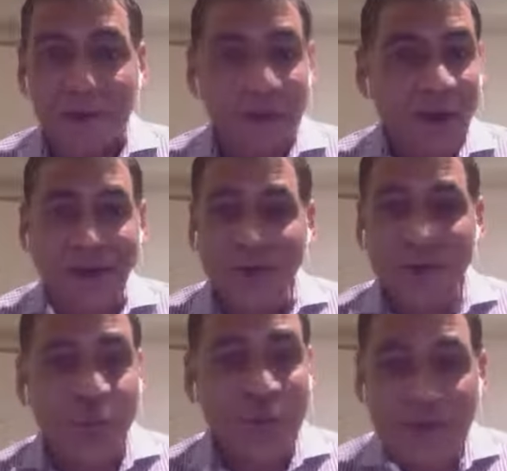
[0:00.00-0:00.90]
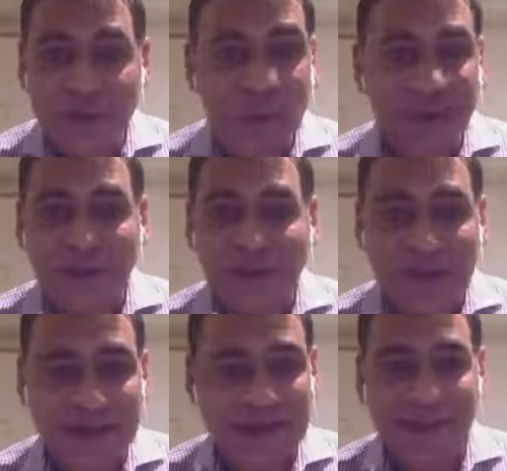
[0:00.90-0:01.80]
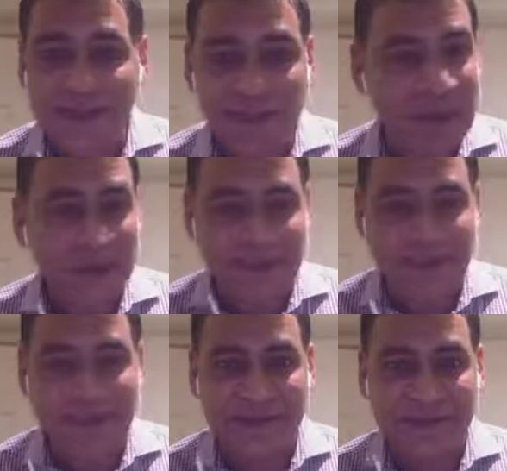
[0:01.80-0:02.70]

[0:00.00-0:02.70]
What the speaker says: They're not redoing the last 6 months.